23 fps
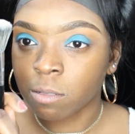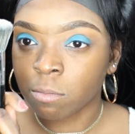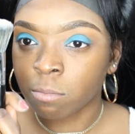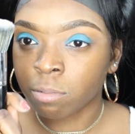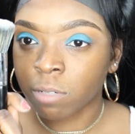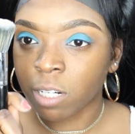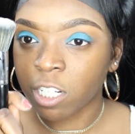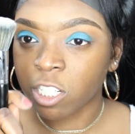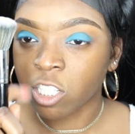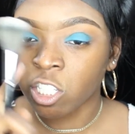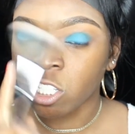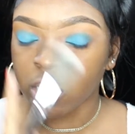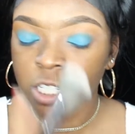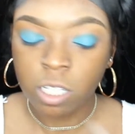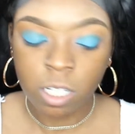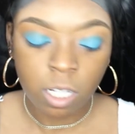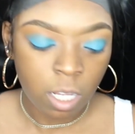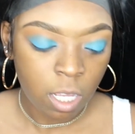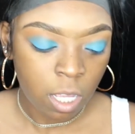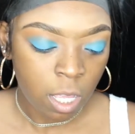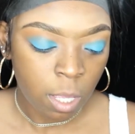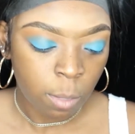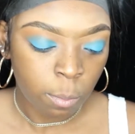brush
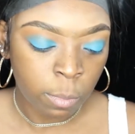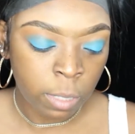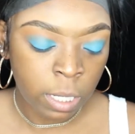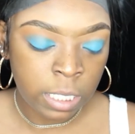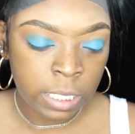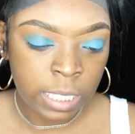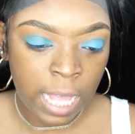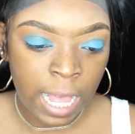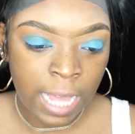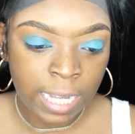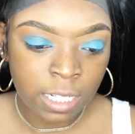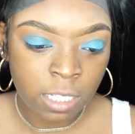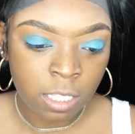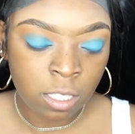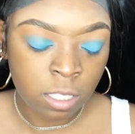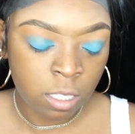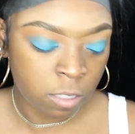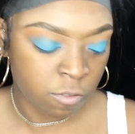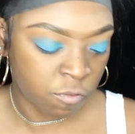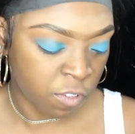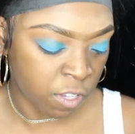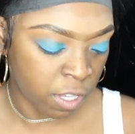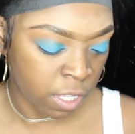because I
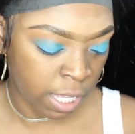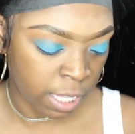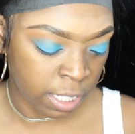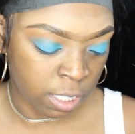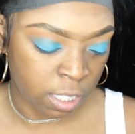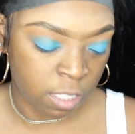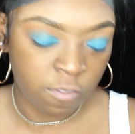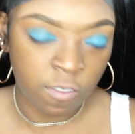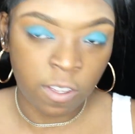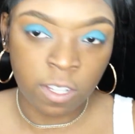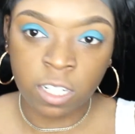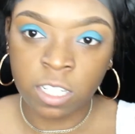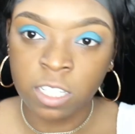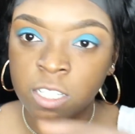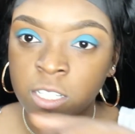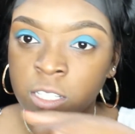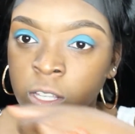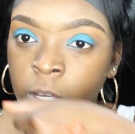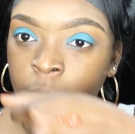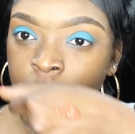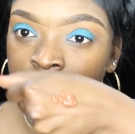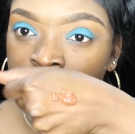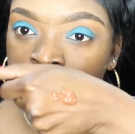just feel like this foundation
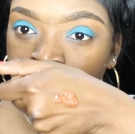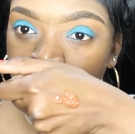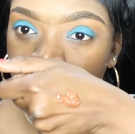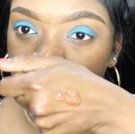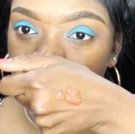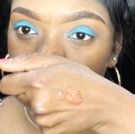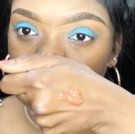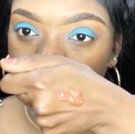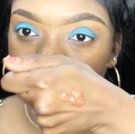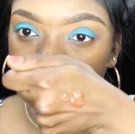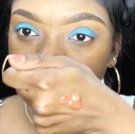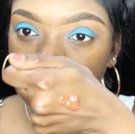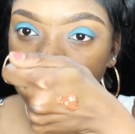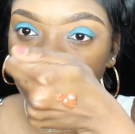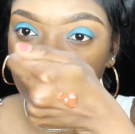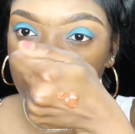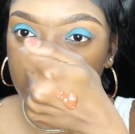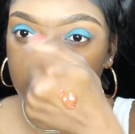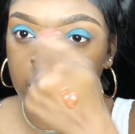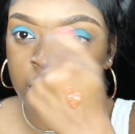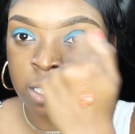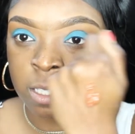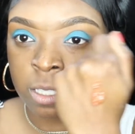is gonna be really dark.
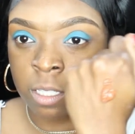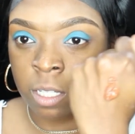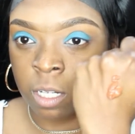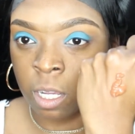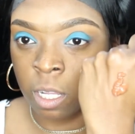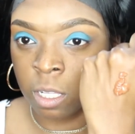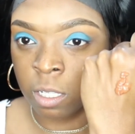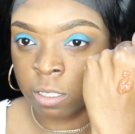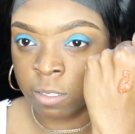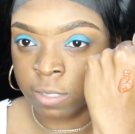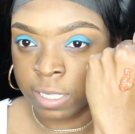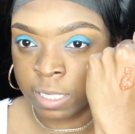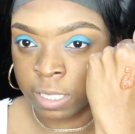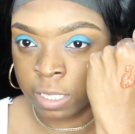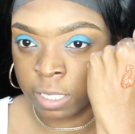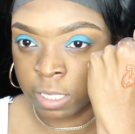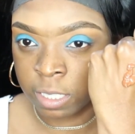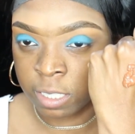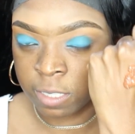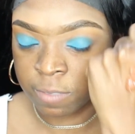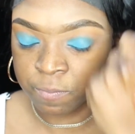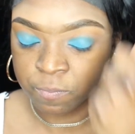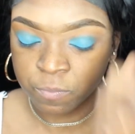Like that's the color right
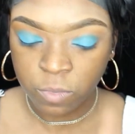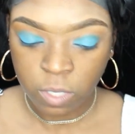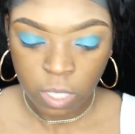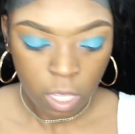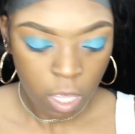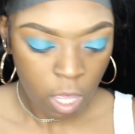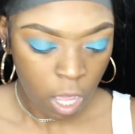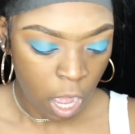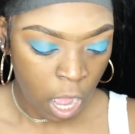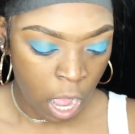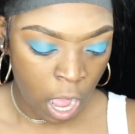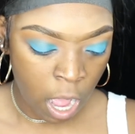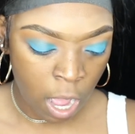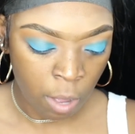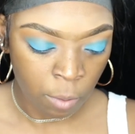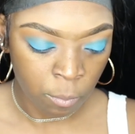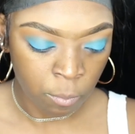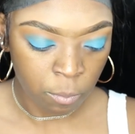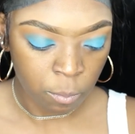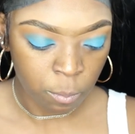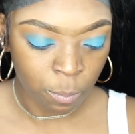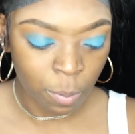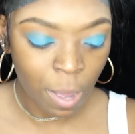there.
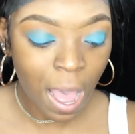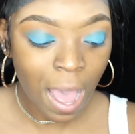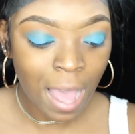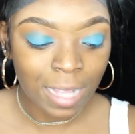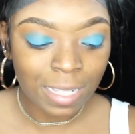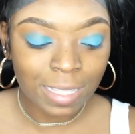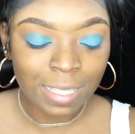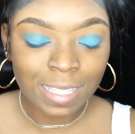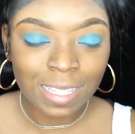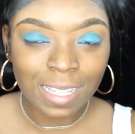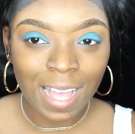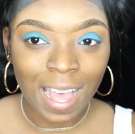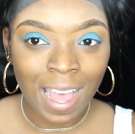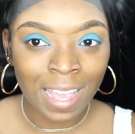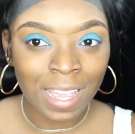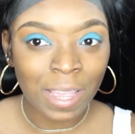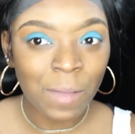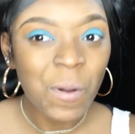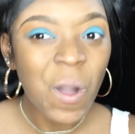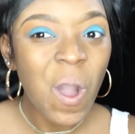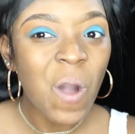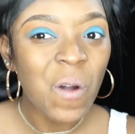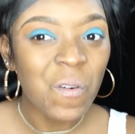But I
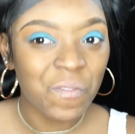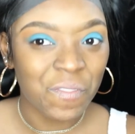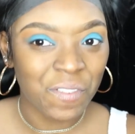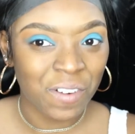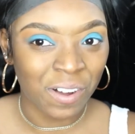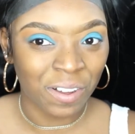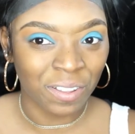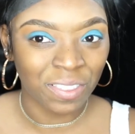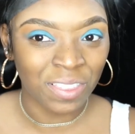am hopeful